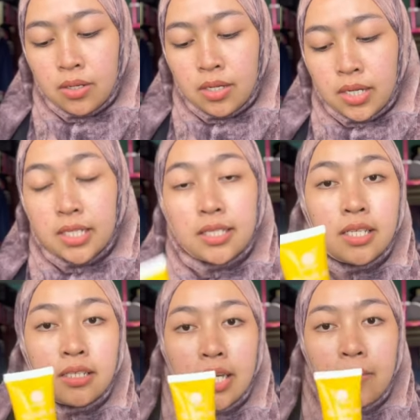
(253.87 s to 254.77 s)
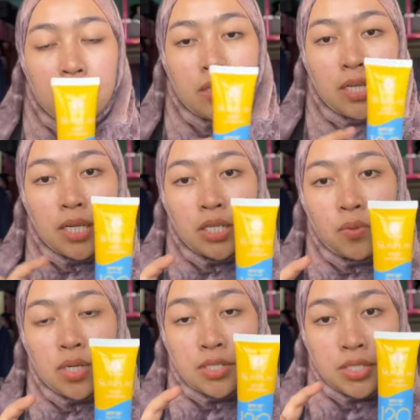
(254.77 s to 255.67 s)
80 gram and the other one is